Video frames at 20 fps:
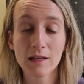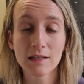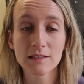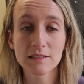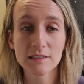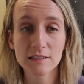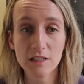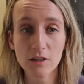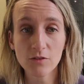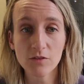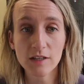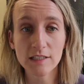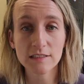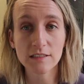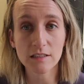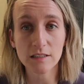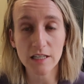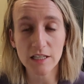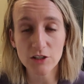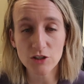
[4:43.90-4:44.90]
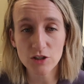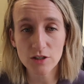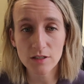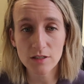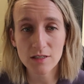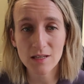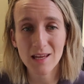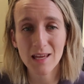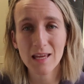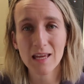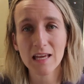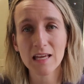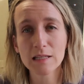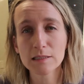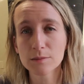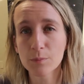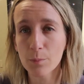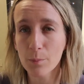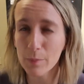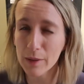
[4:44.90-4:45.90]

Self-isolation is